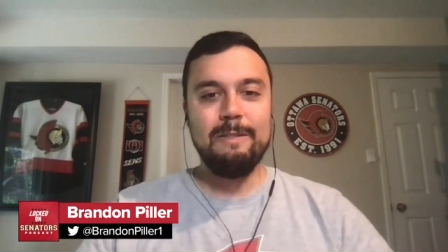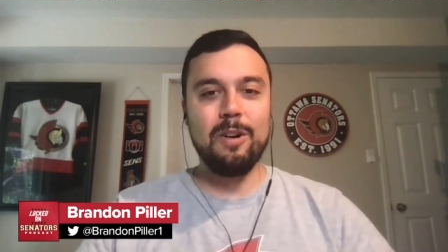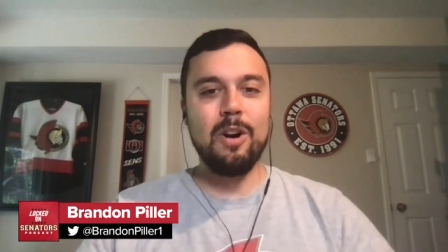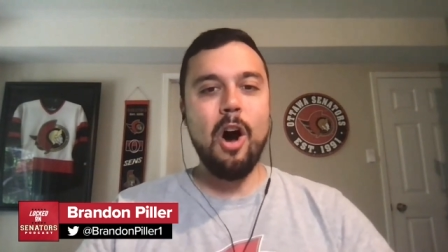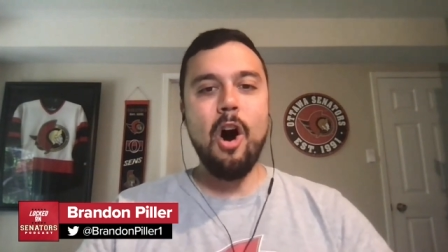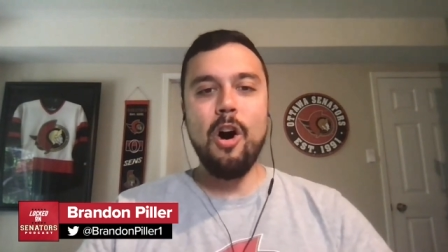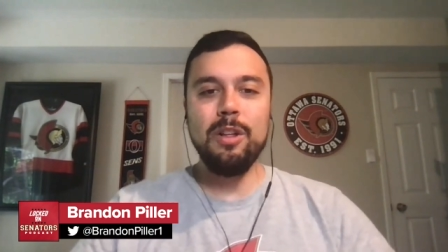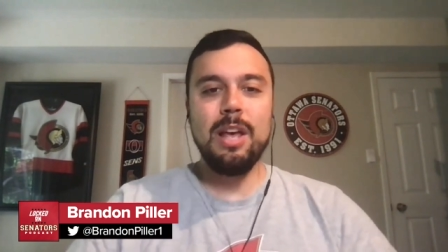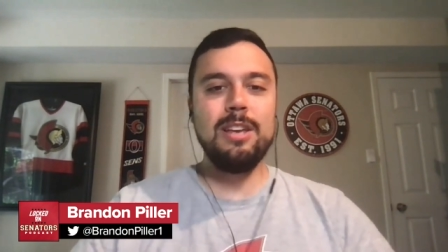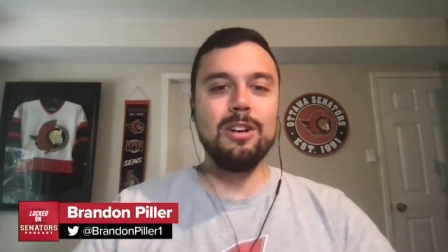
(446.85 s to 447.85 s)
for
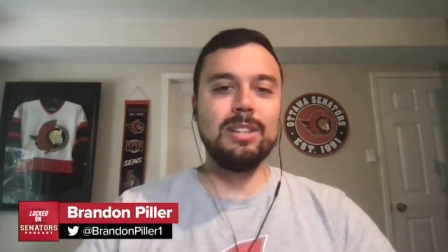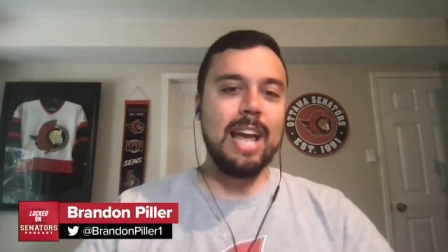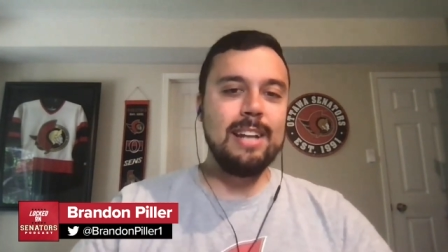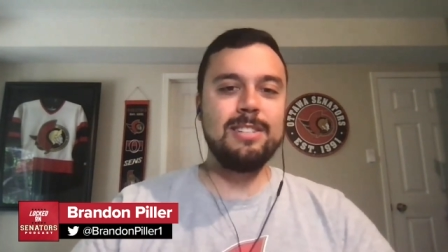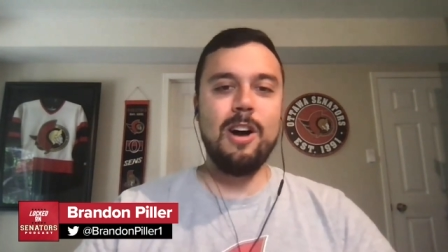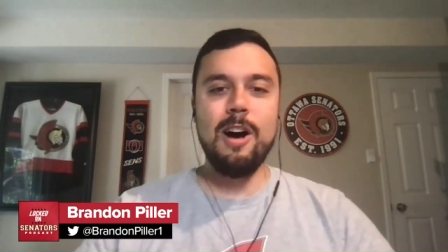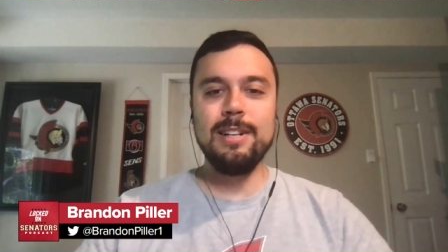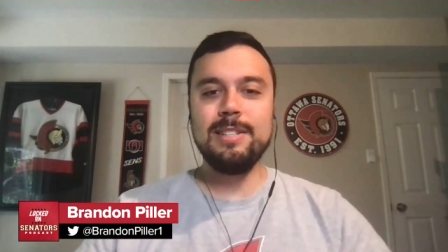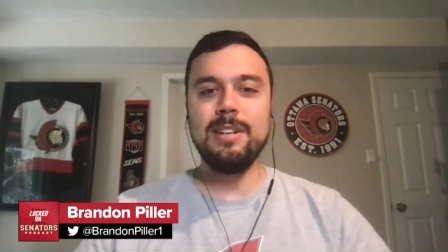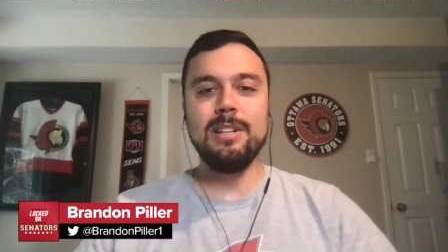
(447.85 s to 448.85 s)
all your latest
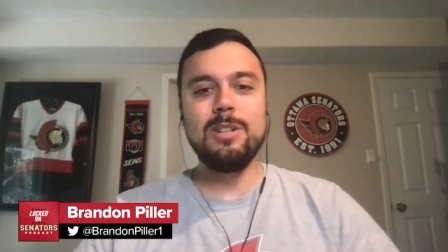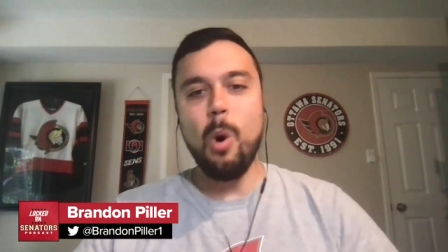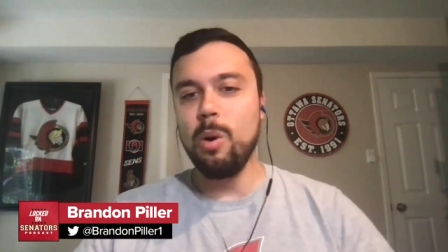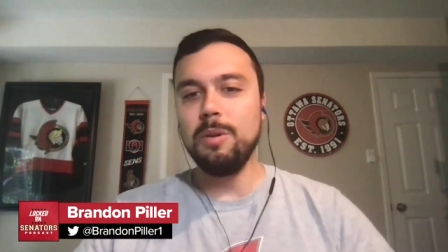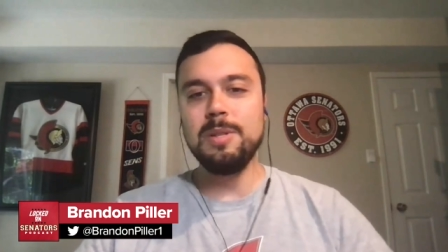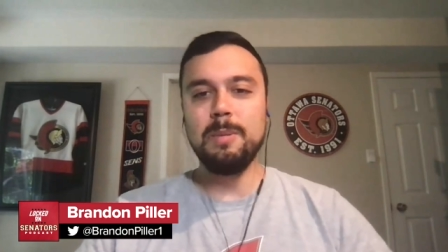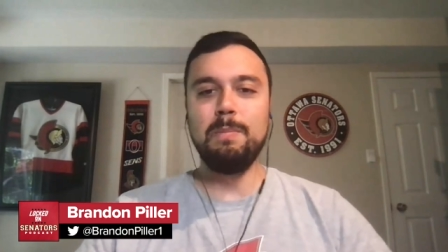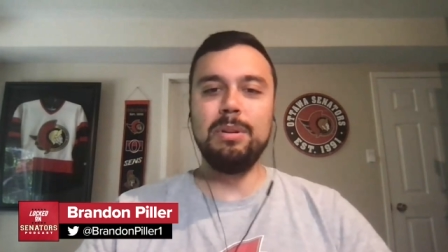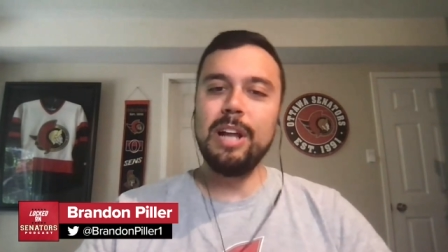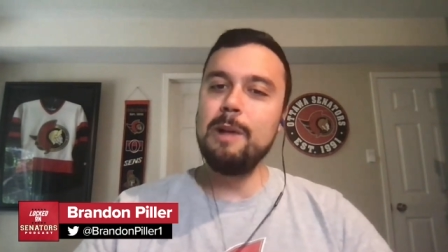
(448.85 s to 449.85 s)
odds, totals,
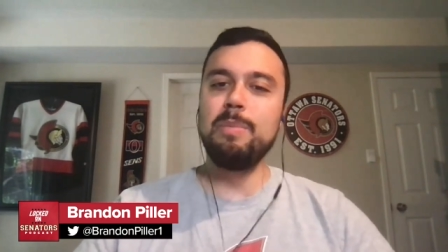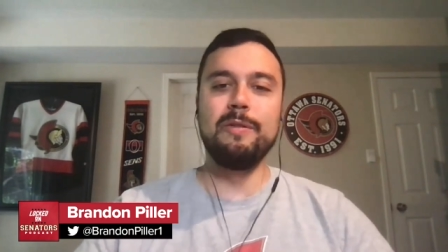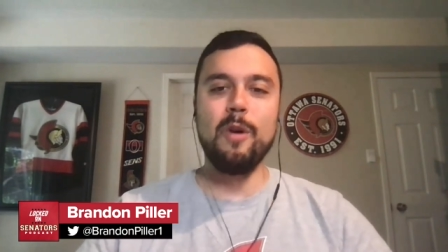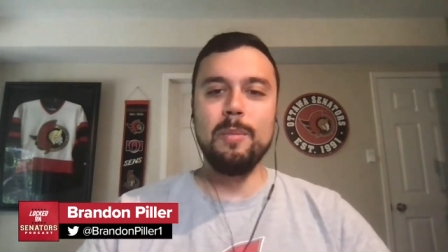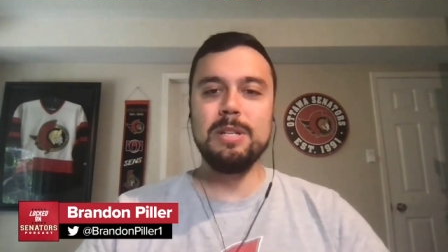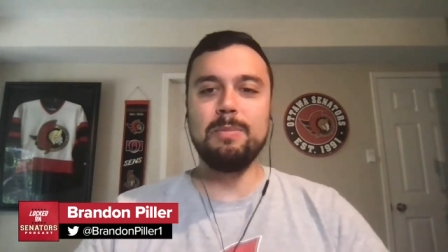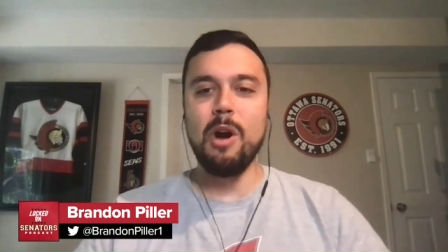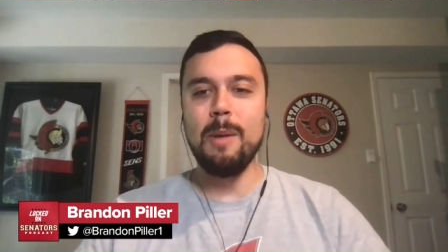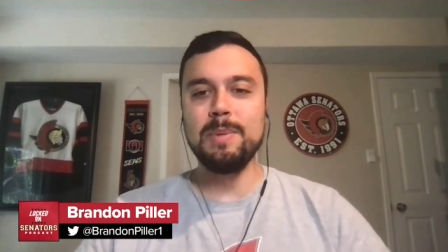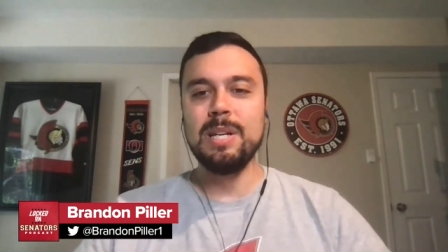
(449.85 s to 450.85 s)
player performance
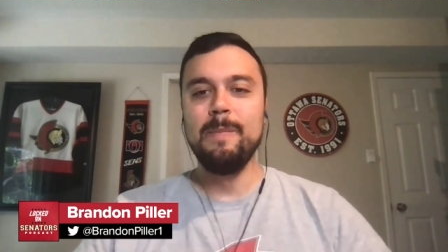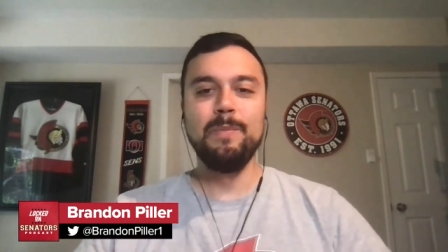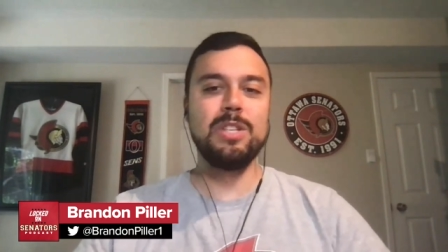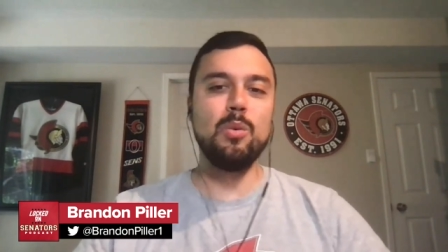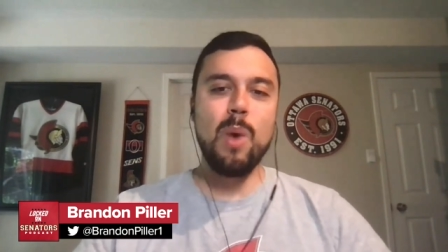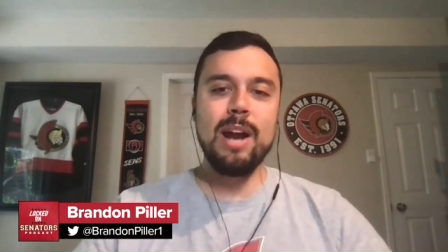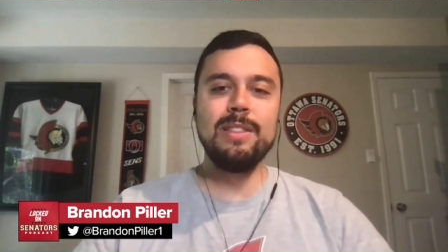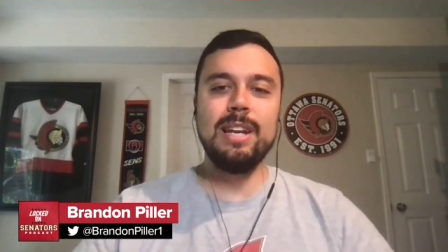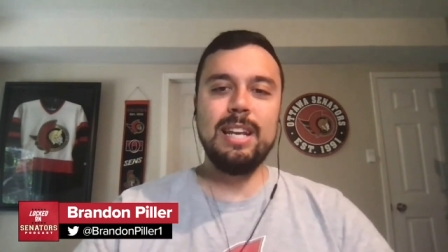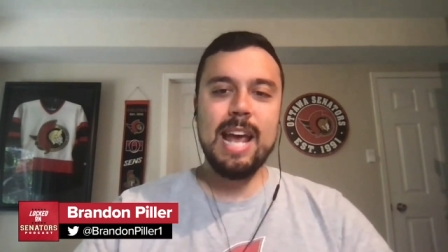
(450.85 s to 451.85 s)
props, to where
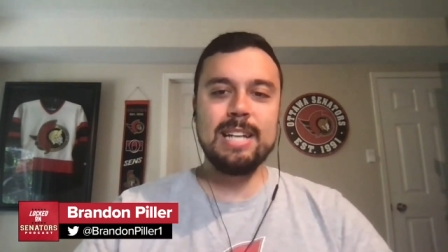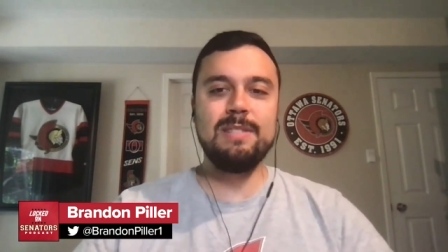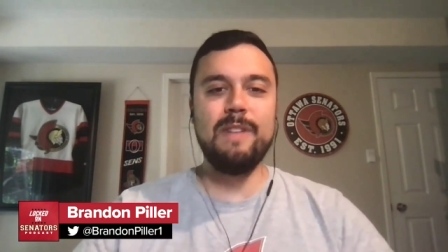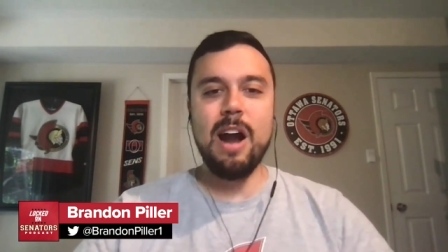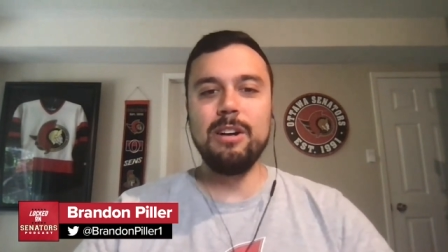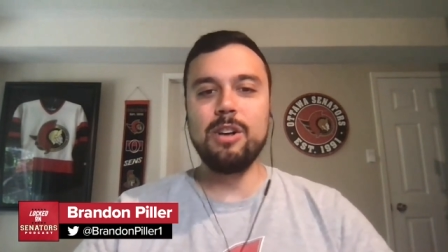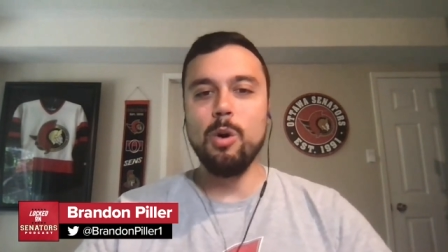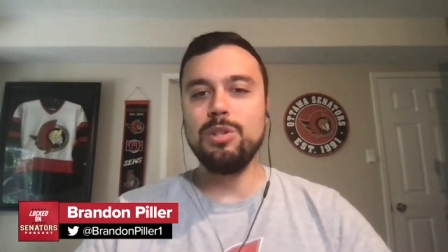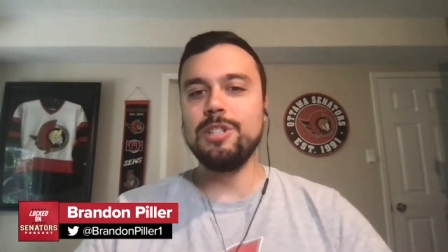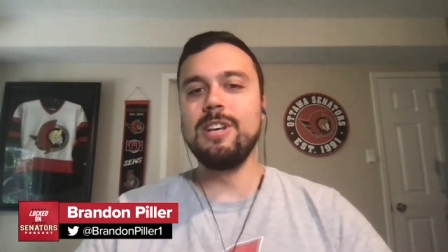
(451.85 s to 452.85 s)
the next fired
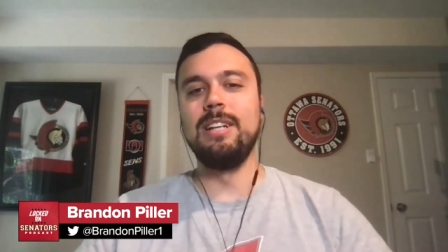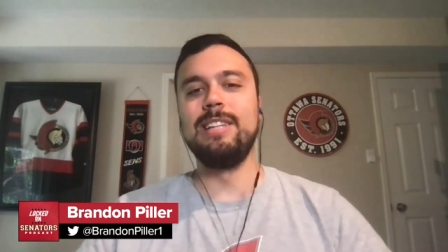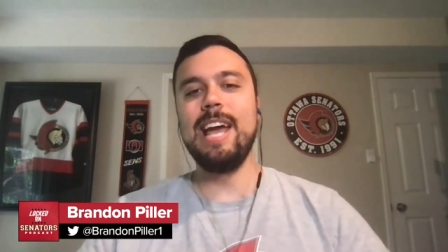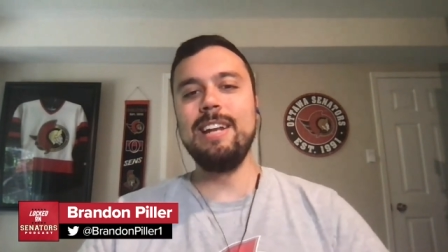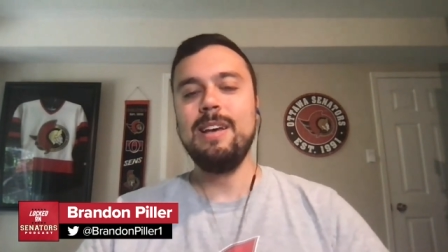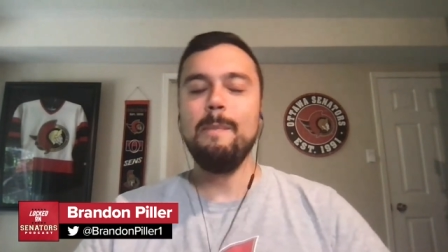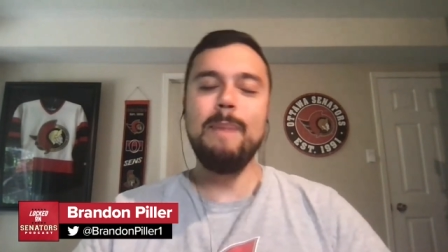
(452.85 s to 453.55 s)
coach is going to land.